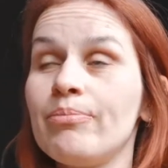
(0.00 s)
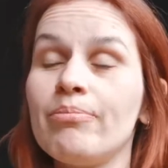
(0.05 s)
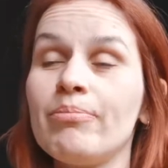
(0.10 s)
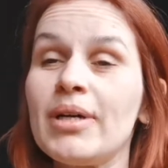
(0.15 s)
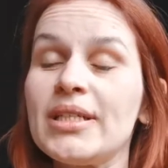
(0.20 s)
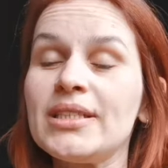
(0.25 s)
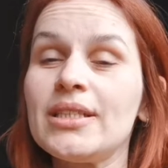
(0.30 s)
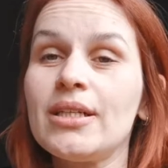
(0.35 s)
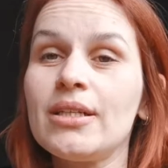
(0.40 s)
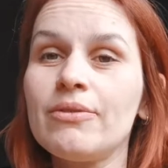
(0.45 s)

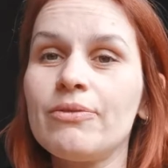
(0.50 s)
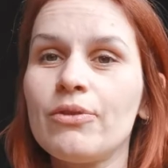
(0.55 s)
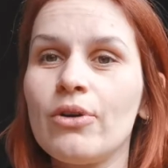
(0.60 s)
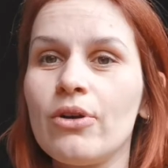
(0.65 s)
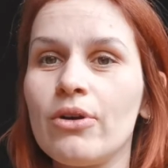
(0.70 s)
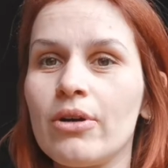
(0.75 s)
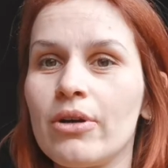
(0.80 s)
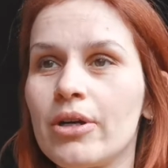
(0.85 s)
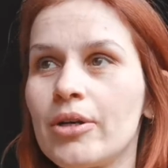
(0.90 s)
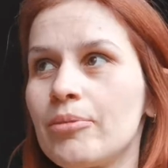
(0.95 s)
myself
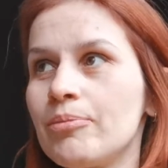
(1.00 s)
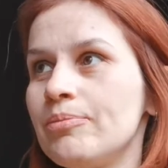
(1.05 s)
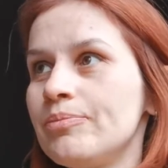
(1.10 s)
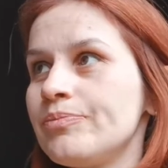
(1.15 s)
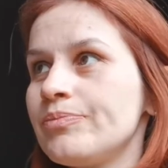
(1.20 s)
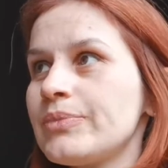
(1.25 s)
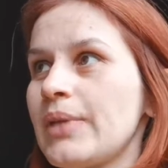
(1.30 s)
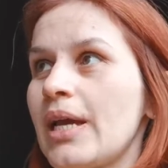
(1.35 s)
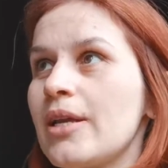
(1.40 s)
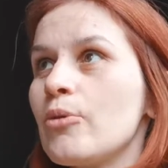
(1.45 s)
or
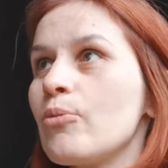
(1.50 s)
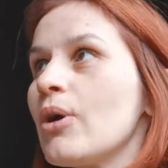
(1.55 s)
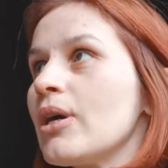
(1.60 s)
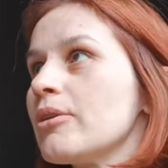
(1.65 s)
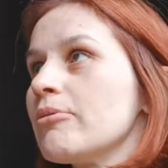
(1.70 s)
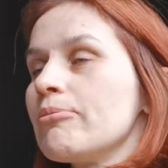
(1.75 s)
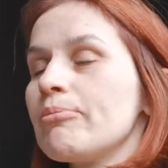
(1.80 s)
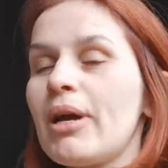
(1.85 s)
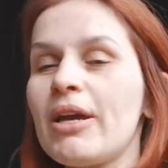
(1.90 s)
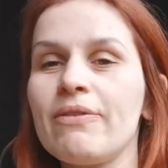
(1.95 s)
anyone
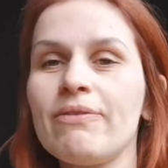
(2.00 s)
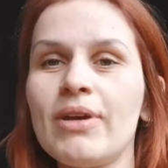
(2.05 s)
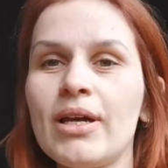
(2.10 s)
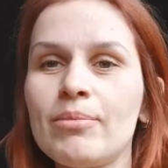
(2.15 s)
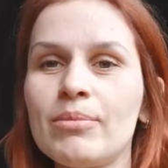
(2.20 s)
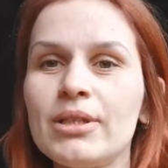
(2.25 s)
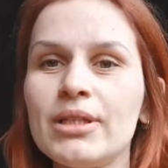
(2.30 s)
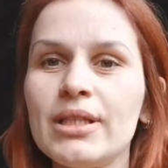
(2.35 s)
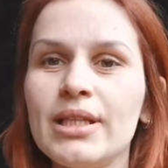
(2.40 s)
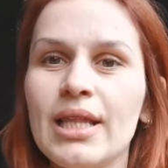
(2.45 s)
in my
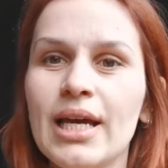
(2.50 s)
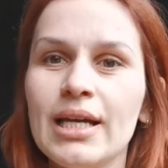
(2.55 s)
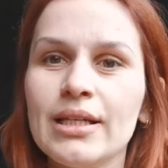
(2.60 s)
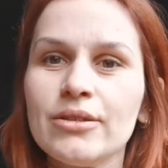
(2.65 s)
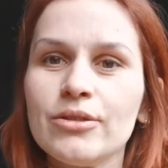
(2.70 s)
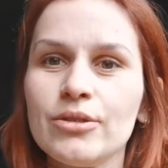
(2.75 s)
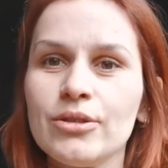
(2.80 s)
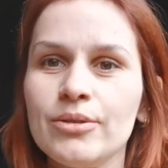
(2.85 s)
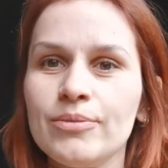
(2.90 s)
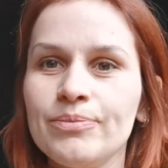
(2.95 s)
family
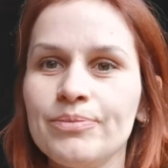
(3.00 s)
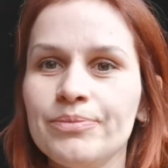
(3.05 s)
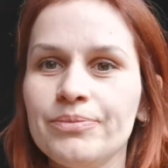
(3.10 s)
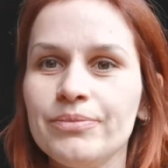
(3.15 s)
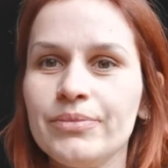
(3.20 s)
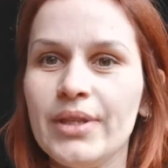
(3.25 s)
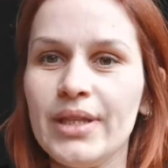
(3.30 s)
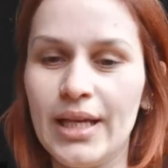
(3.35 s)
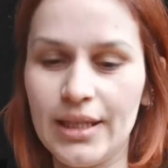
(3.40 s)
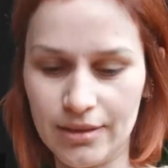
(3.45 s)
that
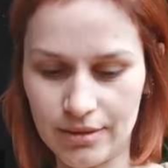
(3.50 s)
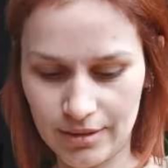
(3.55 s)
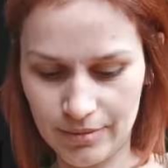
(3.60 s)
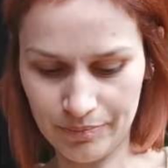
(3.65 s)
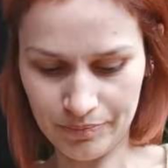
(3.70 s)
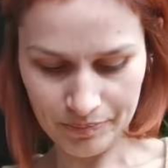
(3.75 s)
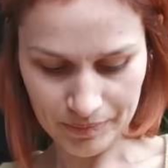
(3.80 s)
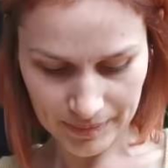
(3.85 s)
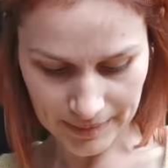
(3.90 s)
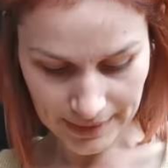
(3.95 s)

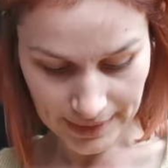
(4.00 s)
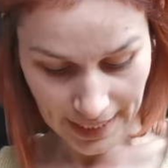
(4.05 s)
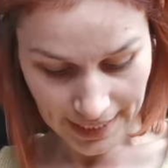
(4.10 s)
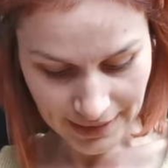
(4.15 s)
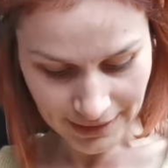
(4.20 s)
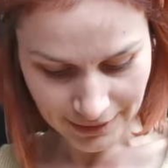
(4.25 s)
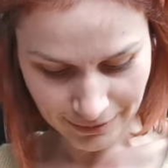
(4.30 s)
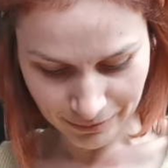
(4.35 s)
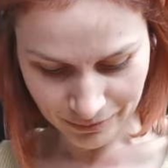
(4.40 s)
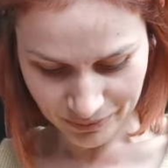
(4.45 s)

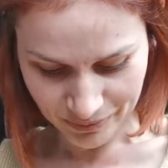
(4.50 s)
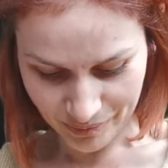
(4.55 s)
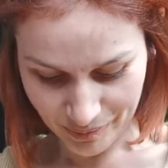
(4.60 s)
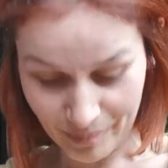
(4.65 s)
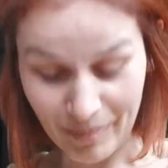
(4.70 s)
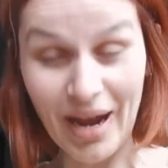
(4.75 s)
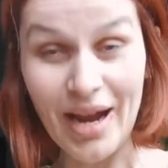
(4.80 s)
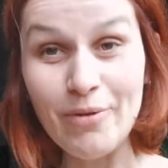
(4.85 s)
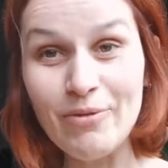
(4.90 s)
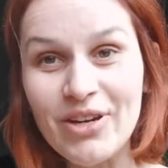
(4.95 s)
liked
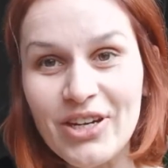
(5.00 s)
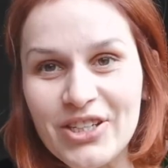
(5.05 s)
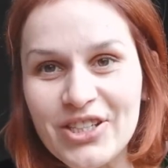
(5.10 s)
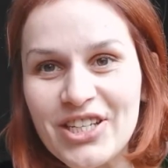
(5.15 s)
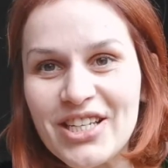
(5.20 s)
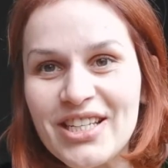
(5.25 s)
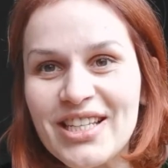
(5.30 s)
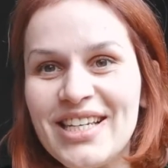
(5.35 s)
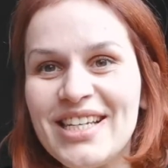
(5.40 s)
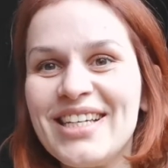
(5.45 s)
my
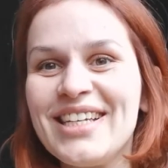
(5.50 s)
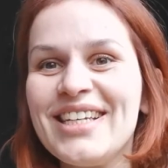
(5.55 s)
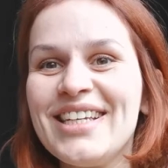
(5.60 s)
version.